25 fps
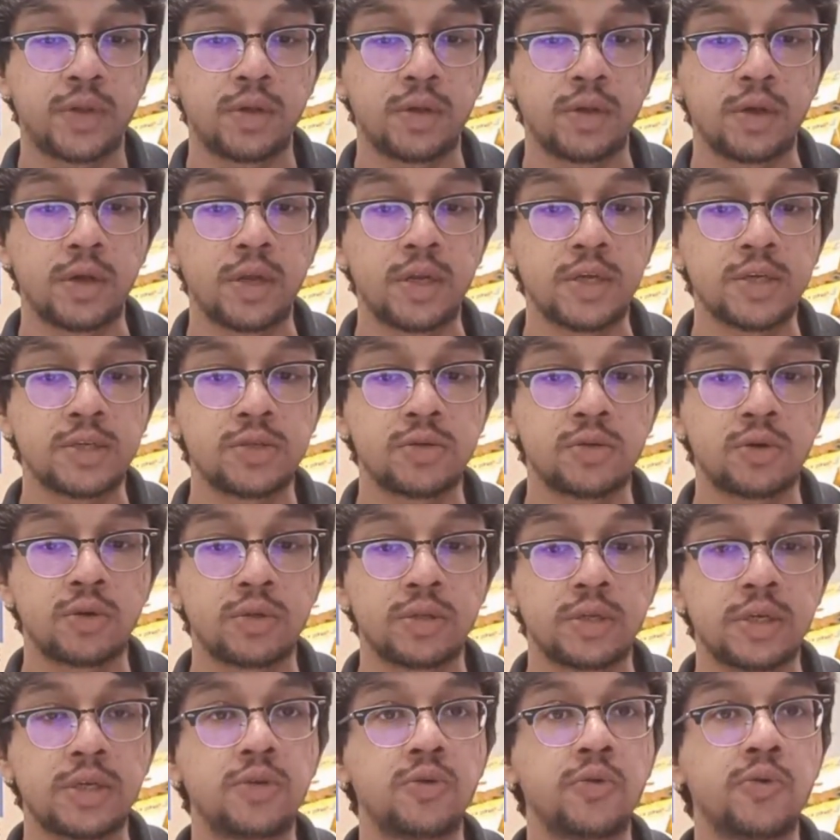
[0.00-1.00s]
it is not
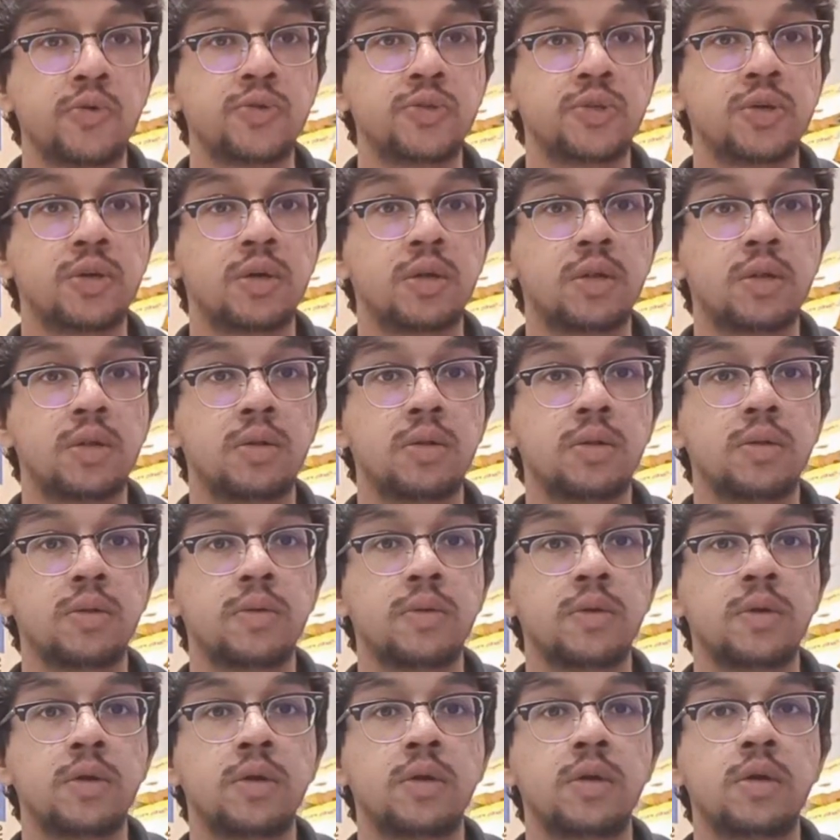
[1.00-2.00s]
the usual
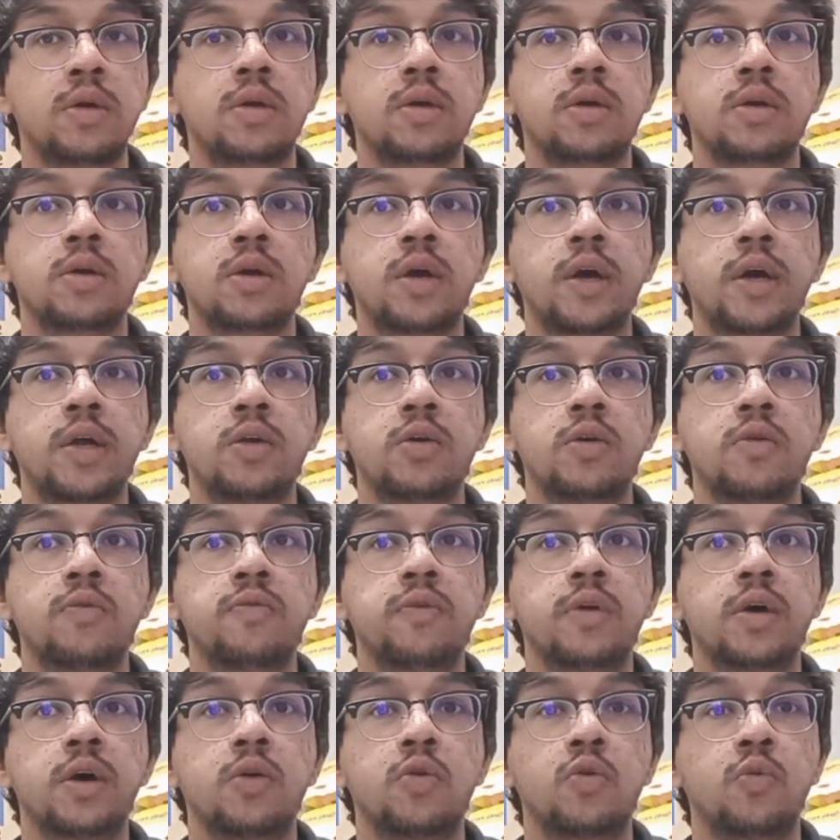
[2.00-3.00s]
kind of
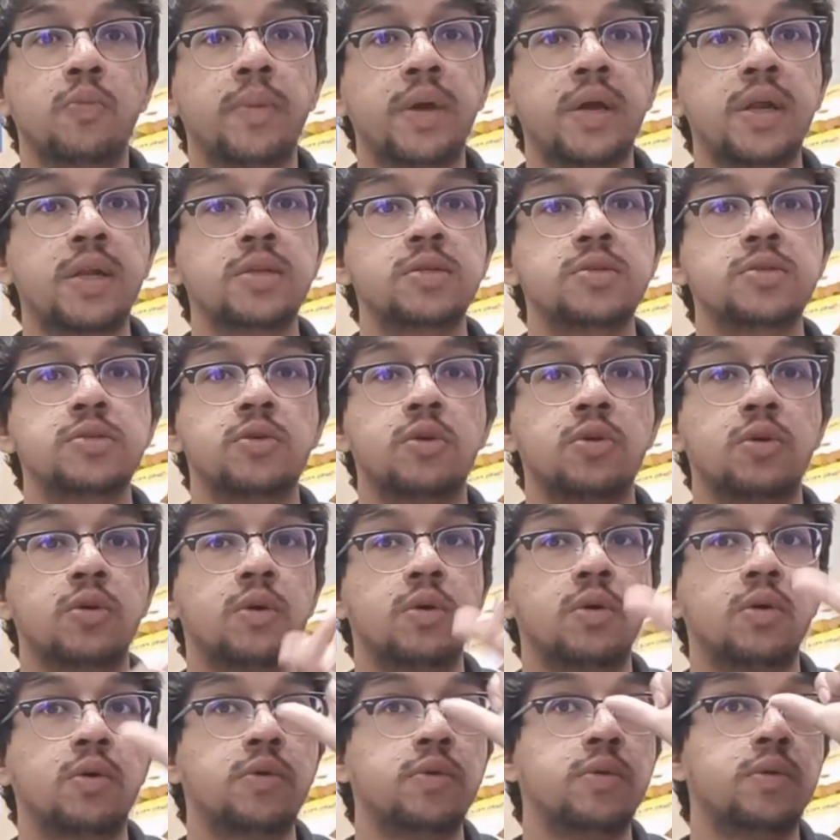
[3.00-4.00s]
romance,
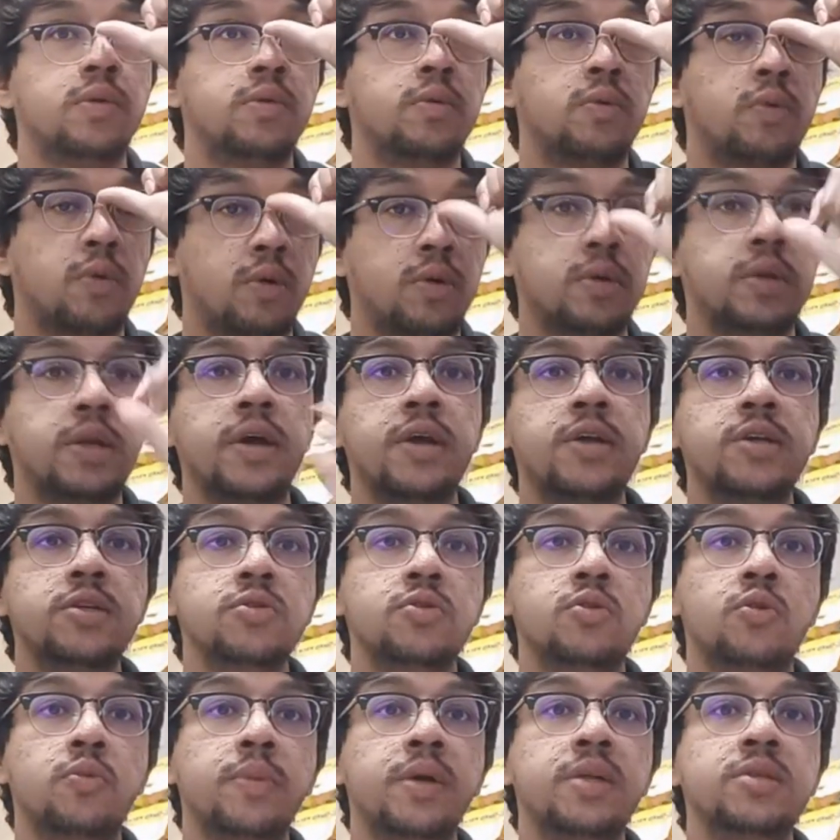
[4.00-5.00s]
or there is
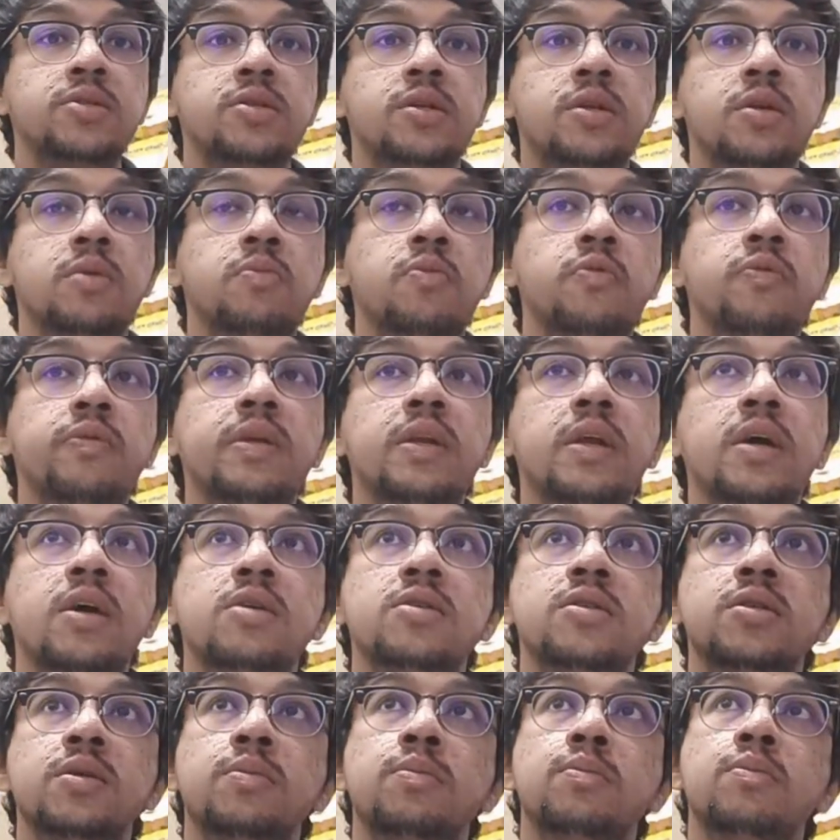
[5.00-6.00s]
romance in the movie. There are
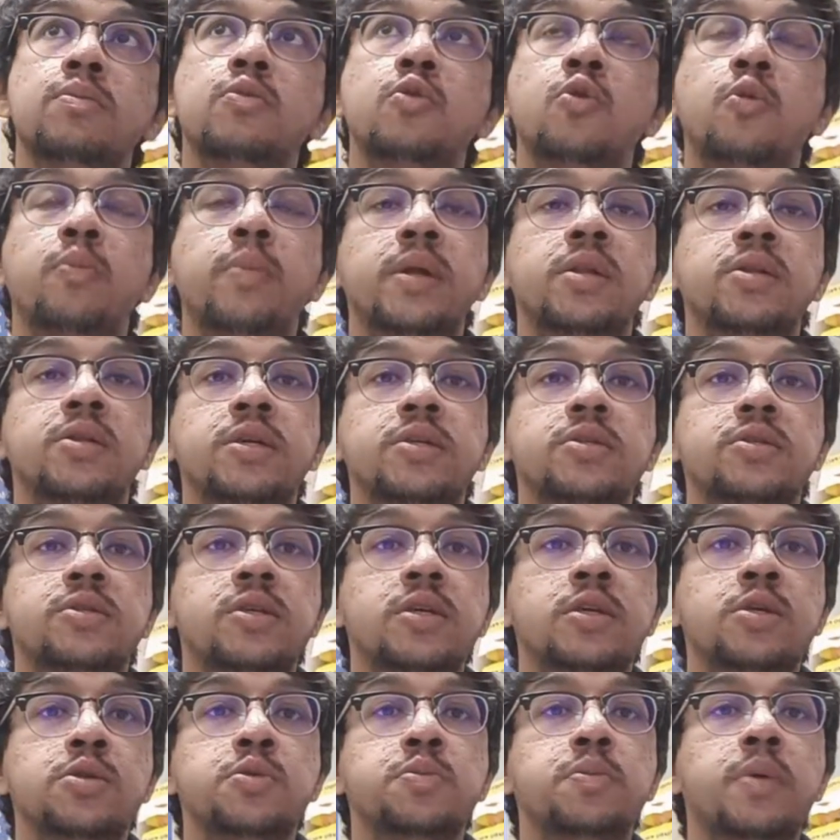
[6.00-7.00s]
some romantic
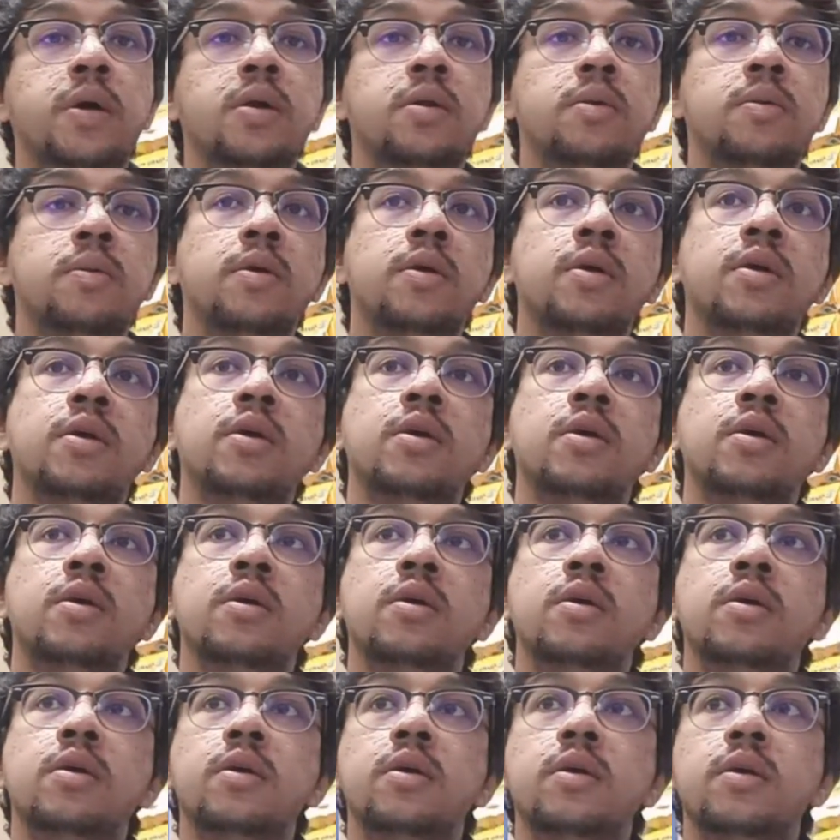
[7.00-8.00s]
scenes, but
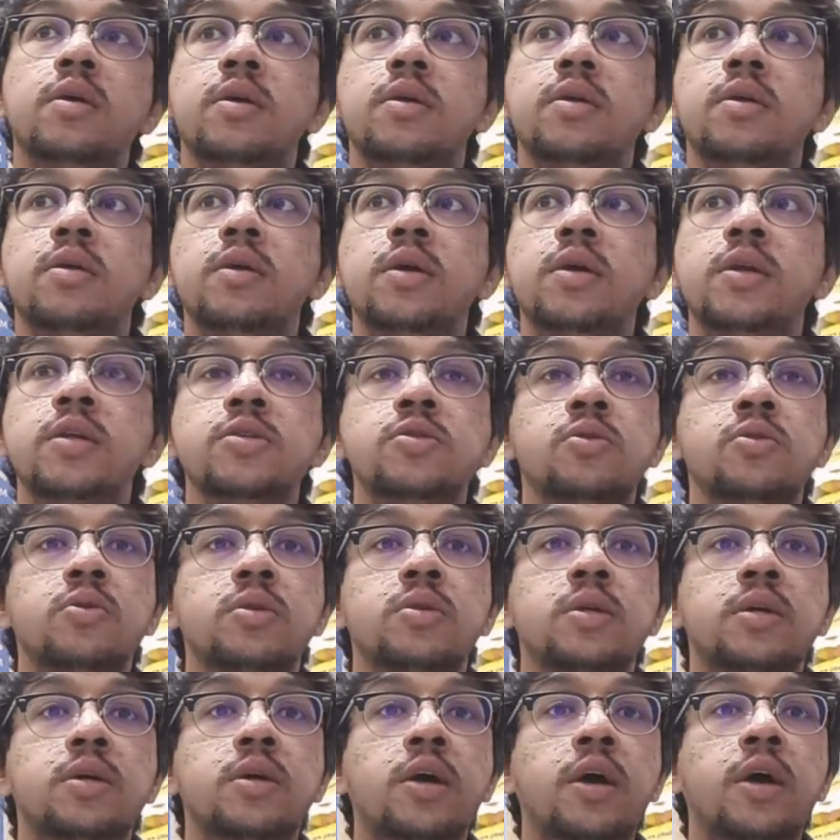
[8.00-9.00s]
it is not
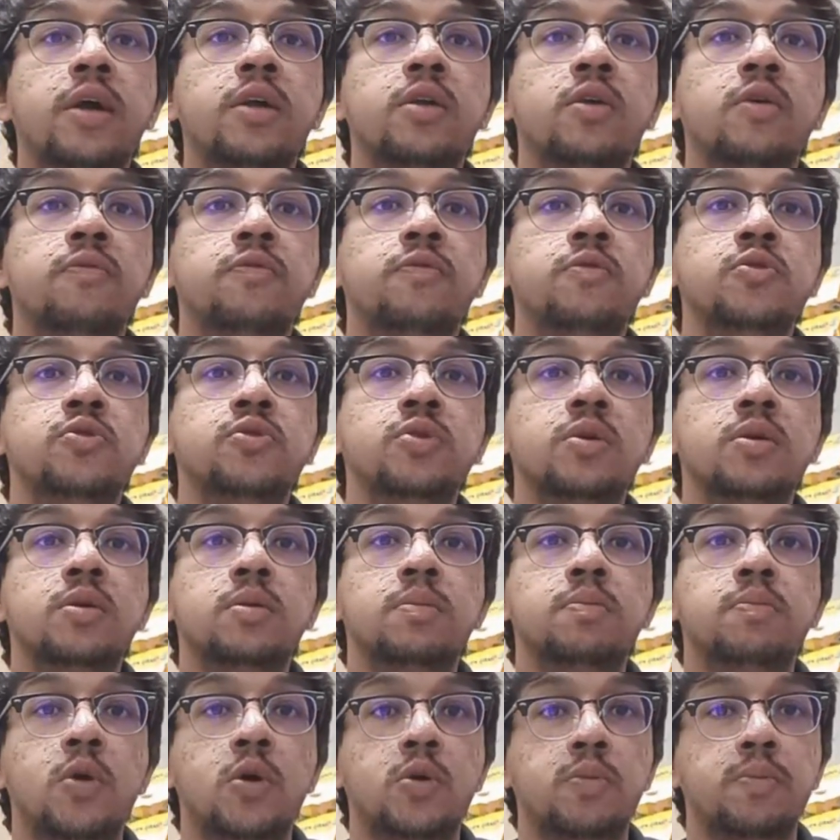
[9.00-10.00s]
the kind of usual
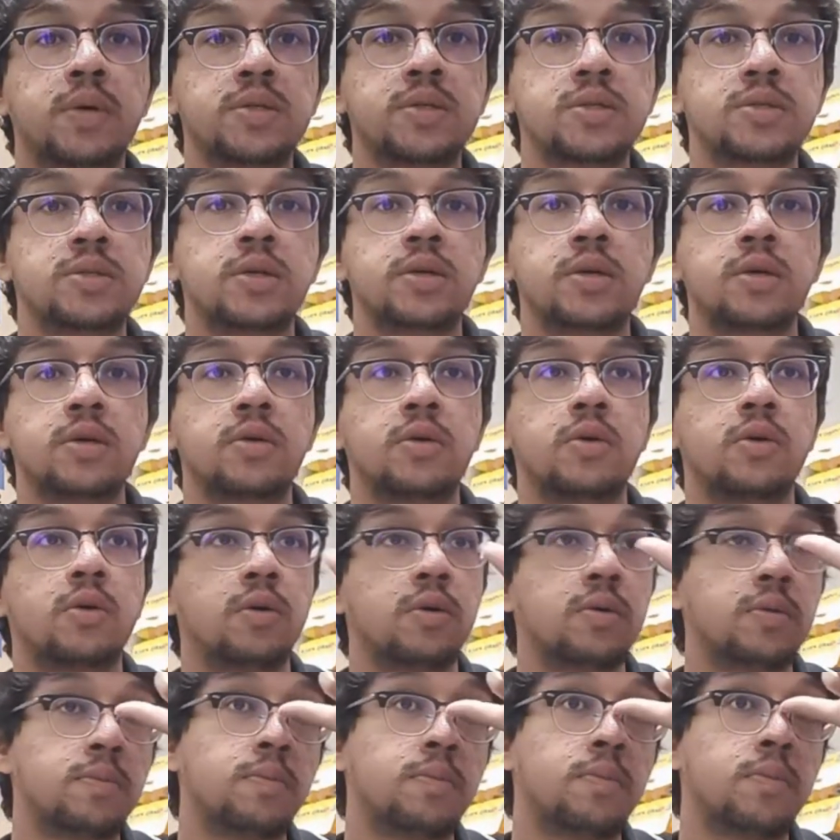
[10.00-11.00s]
blockbuster
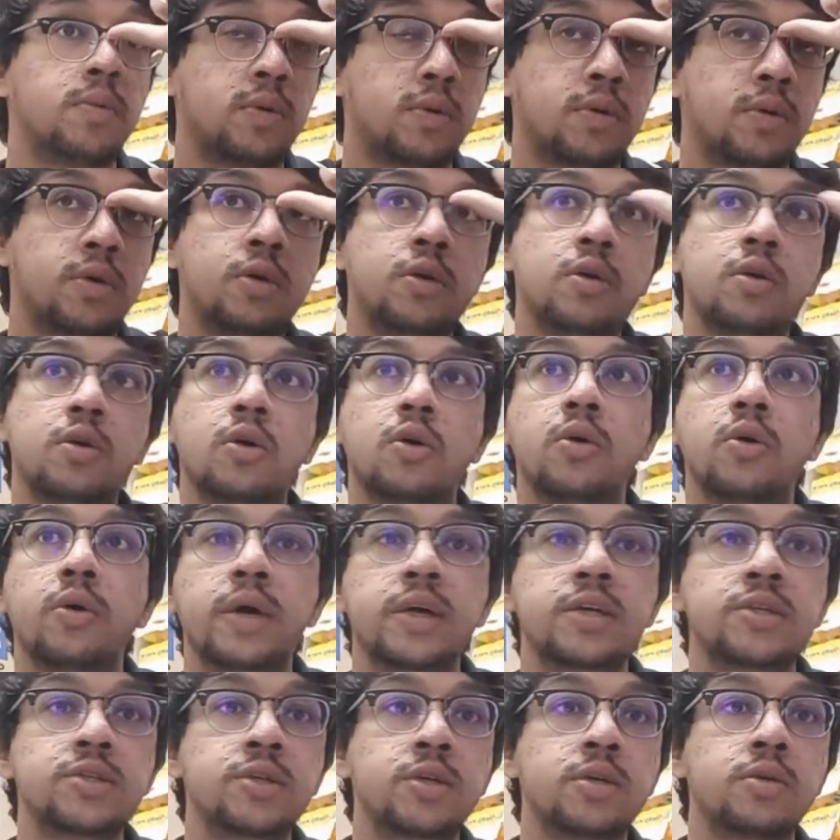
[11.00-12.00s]
or
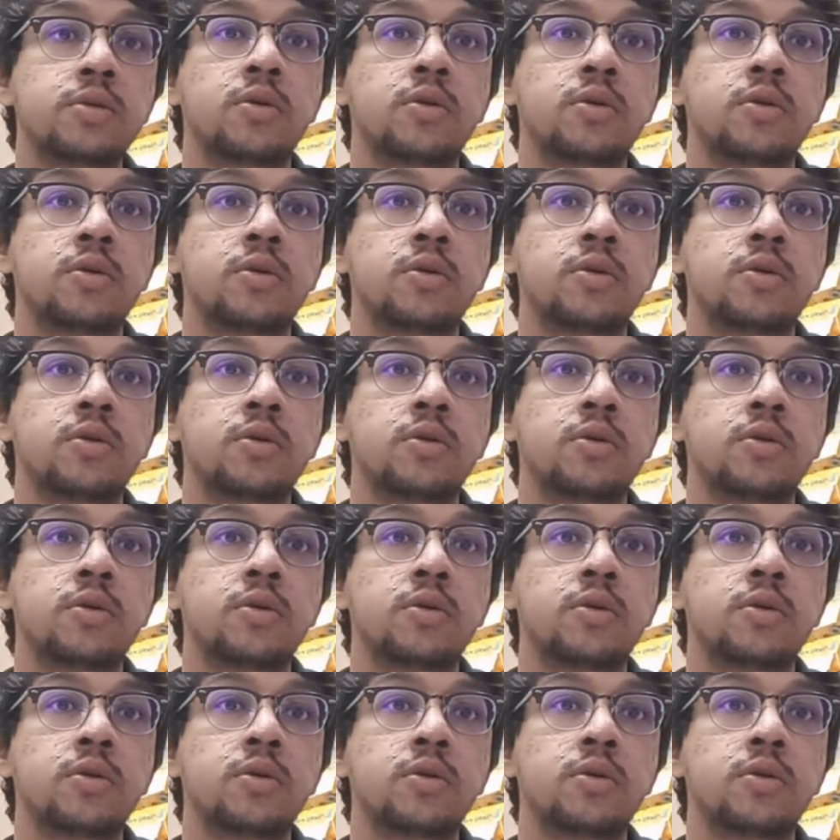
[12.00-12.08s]
action